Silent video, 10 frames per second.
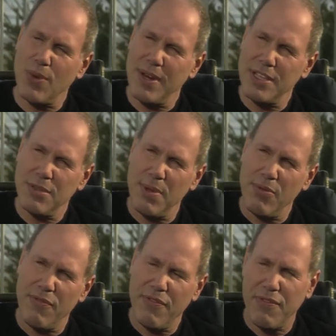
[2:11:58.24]
This one needs to
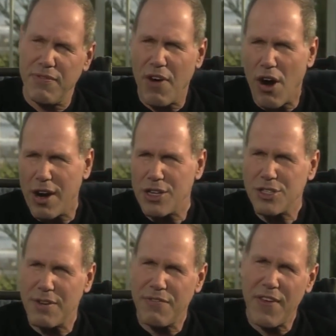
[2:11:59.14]
be
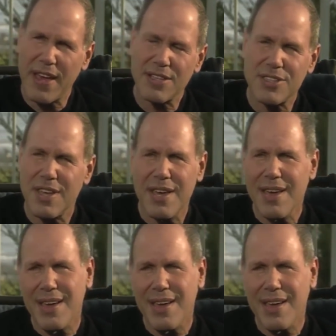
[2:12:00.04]
varnished and fixed.